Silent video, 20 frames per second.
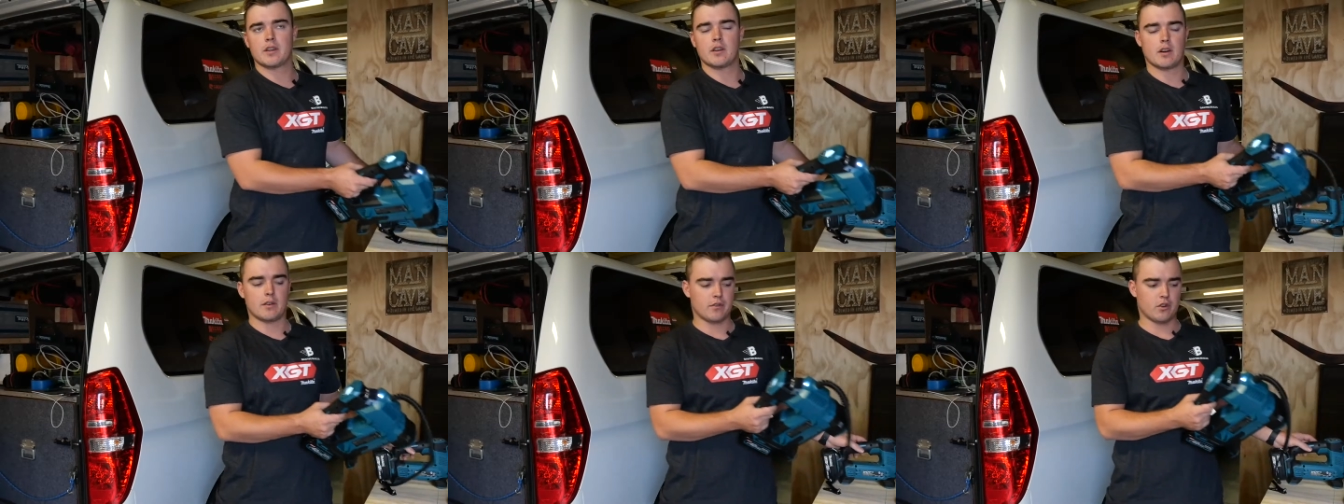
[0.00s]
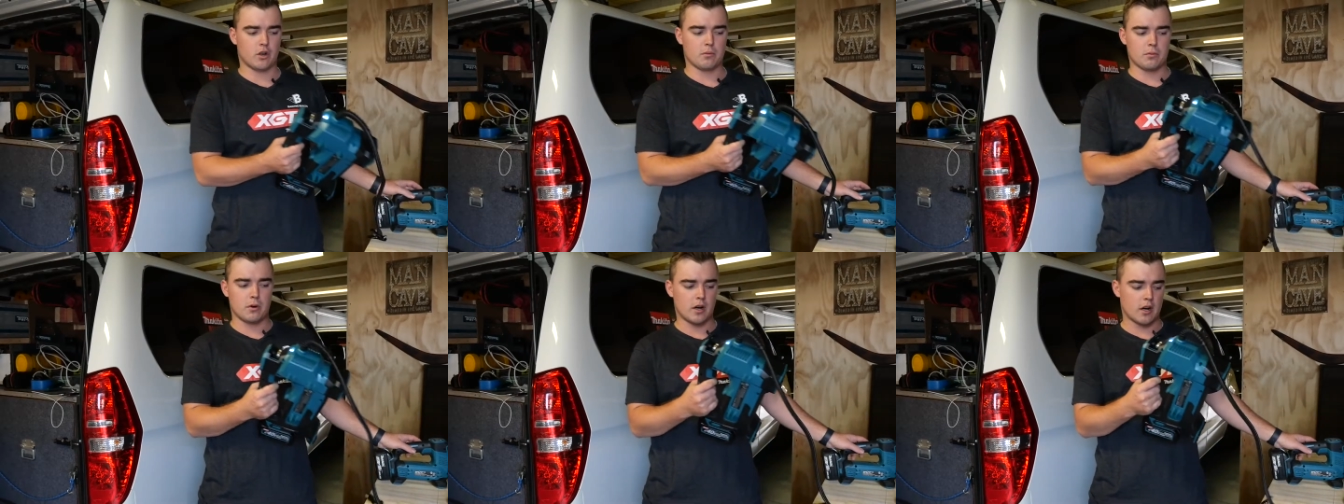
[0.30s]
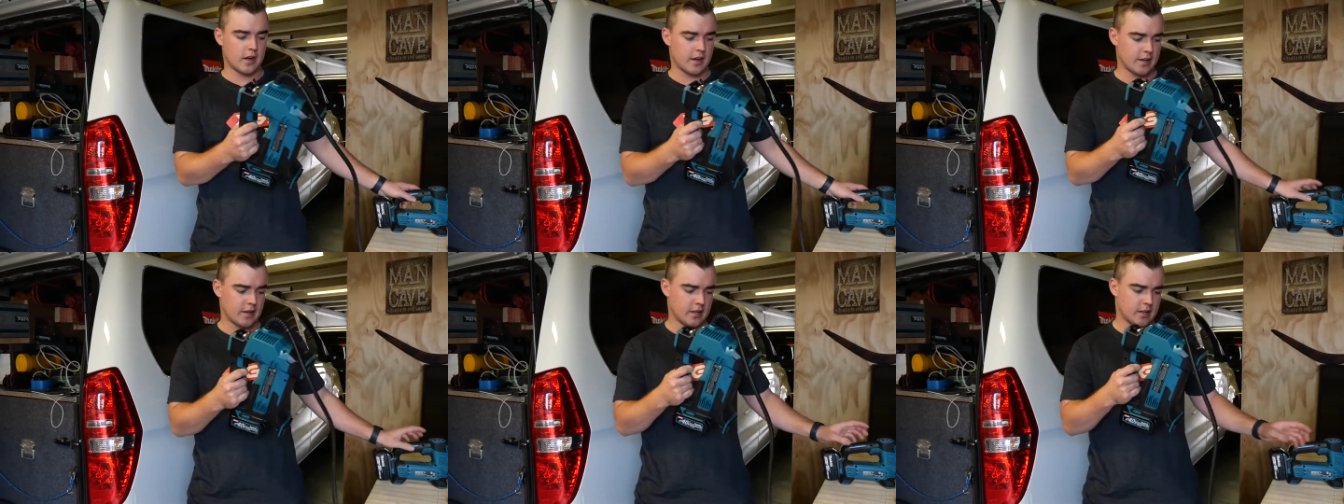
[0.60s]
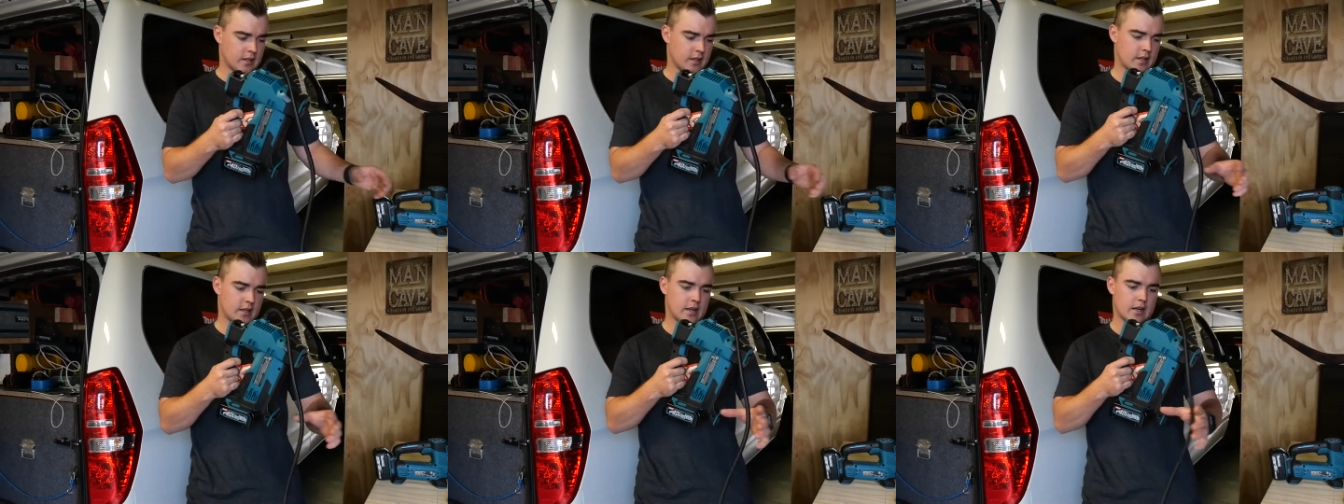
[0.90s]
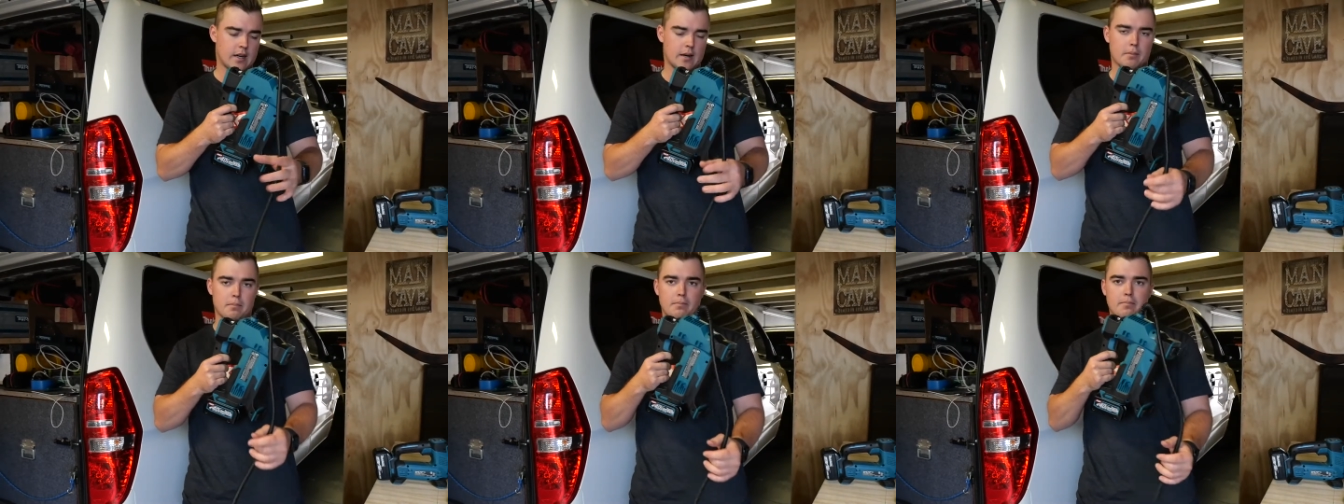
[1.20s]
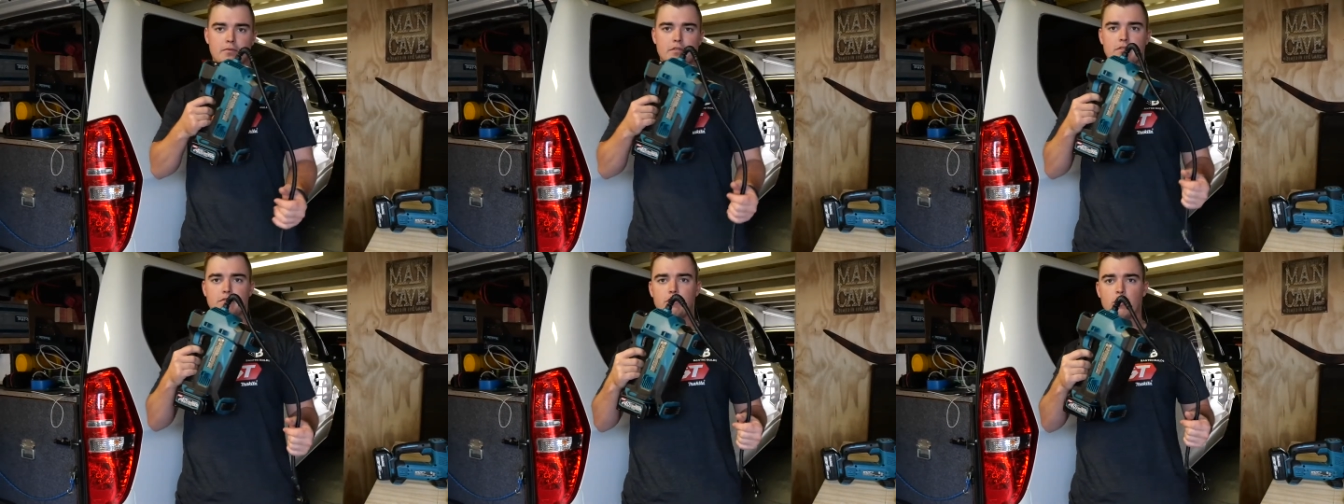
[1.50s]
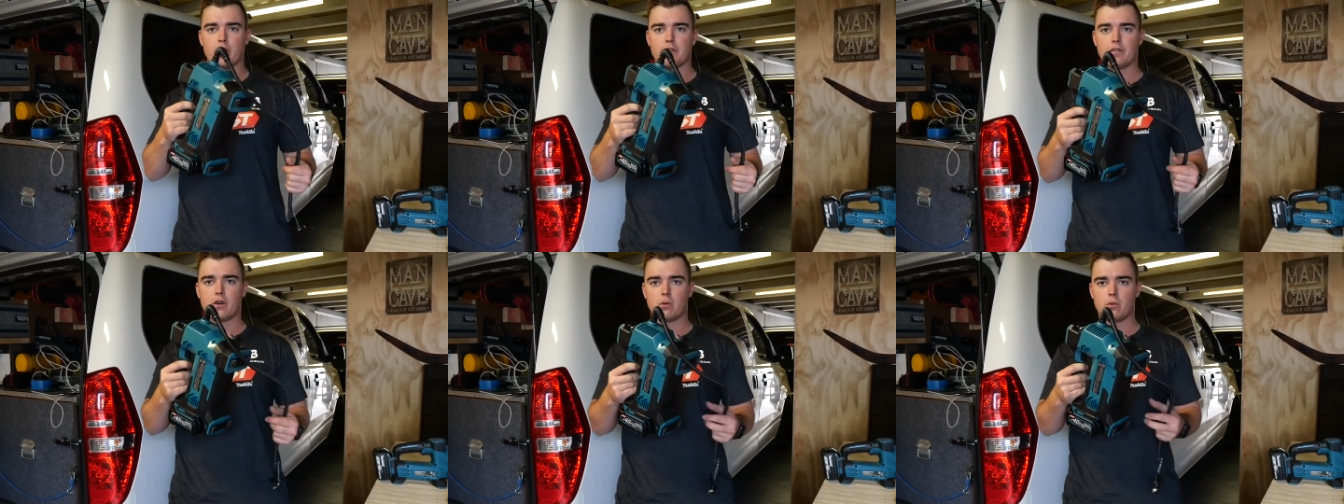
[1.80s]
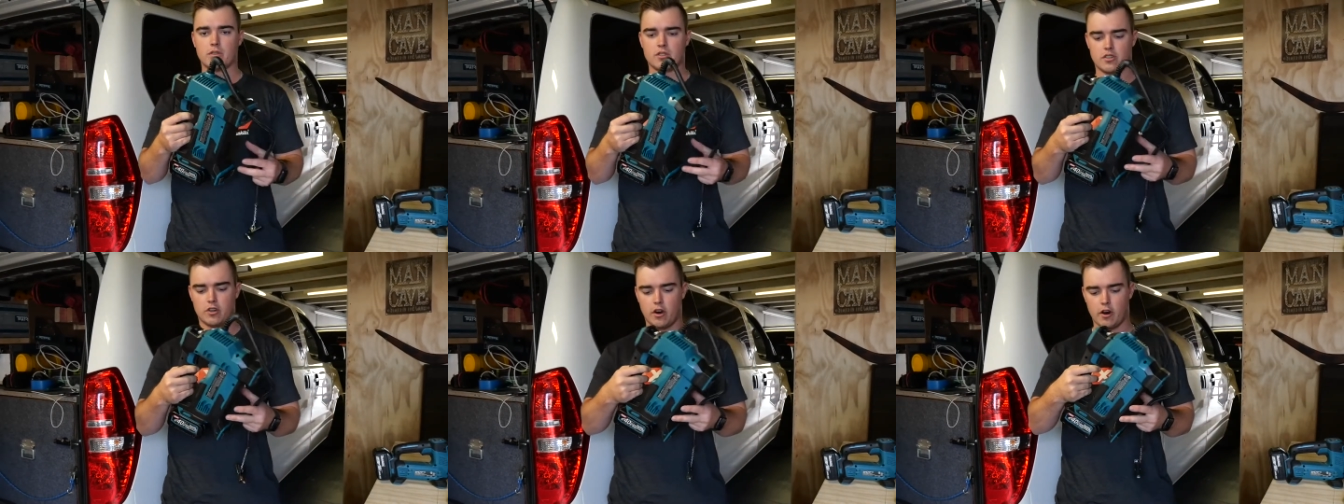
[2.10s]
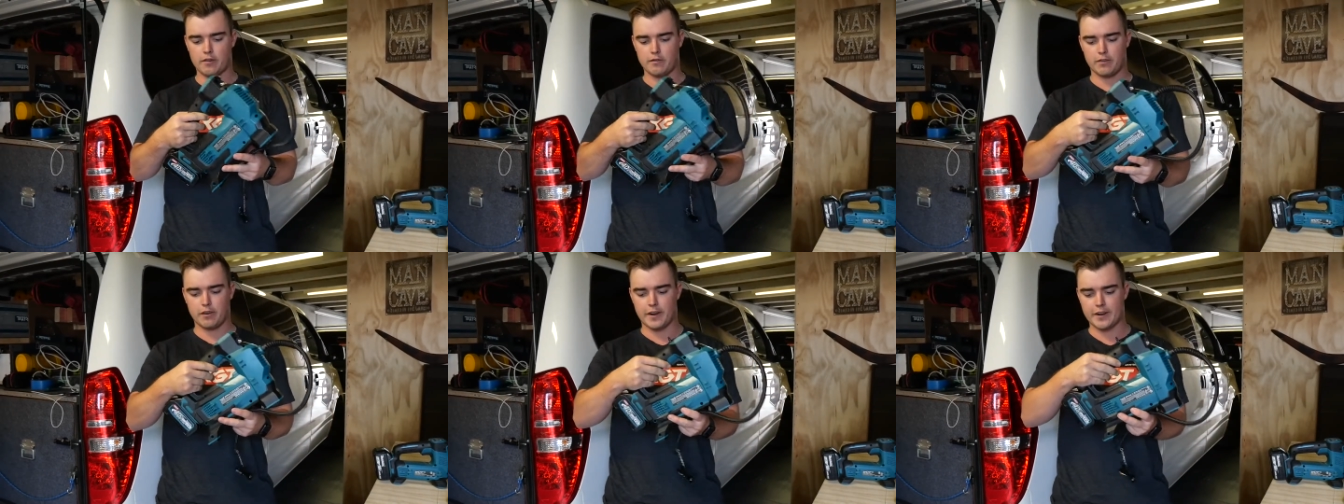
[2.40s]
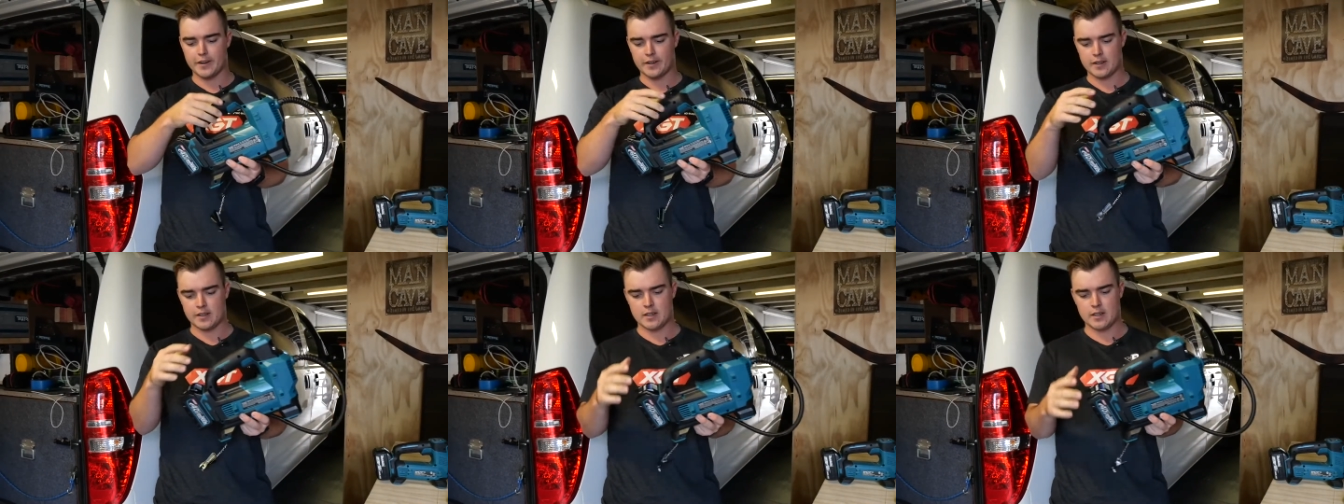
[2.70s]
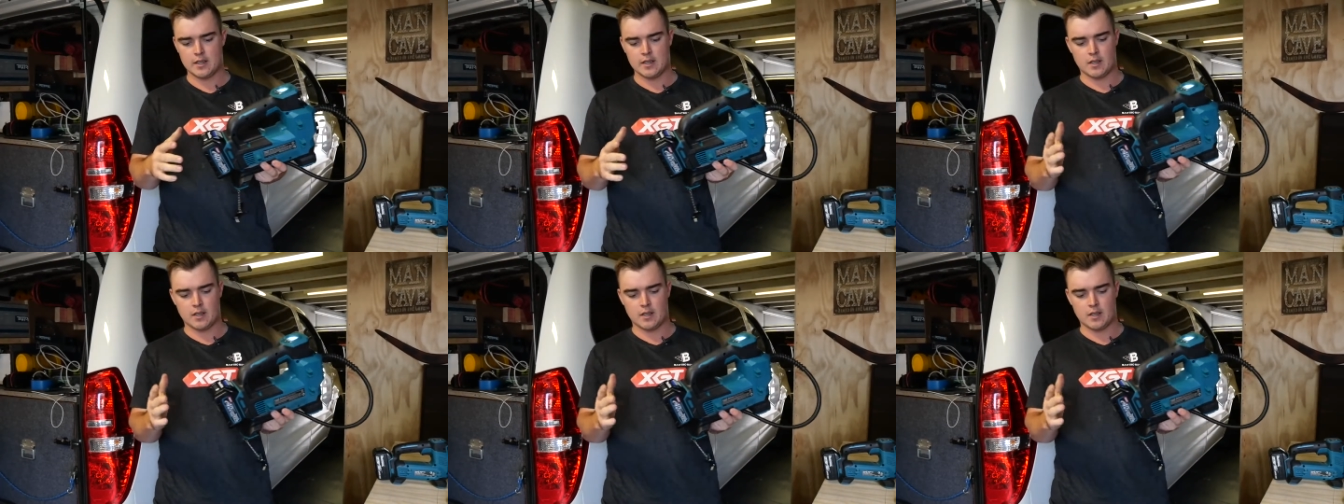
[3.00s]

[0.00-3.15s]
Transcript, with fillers: I've got my um, 40 volt tyre inflator